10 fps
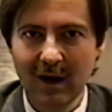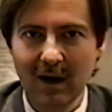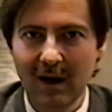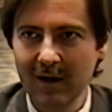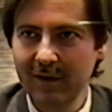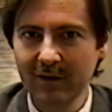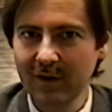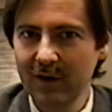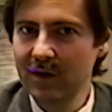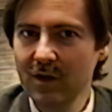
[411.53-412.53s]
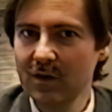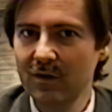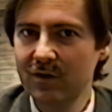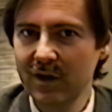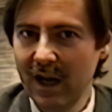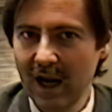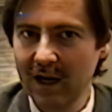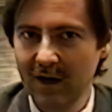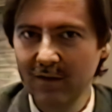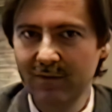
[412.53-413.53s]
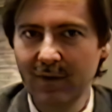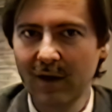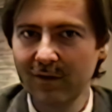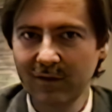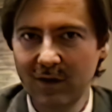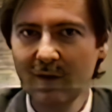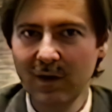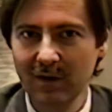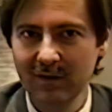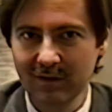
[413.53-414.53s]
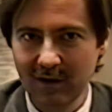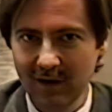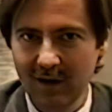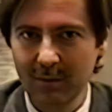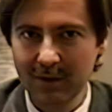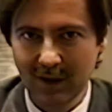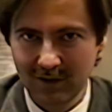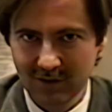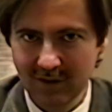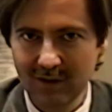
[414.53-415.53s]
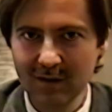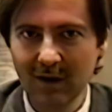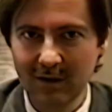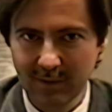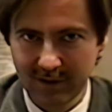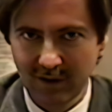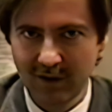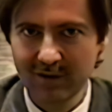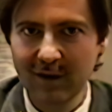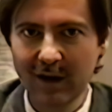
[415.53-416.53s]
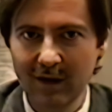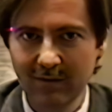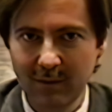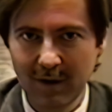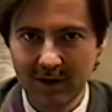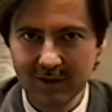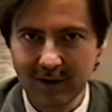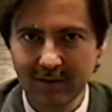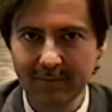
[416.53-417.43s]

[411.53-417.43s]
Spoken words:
there's a huge negative skewness in our potential returns to that information.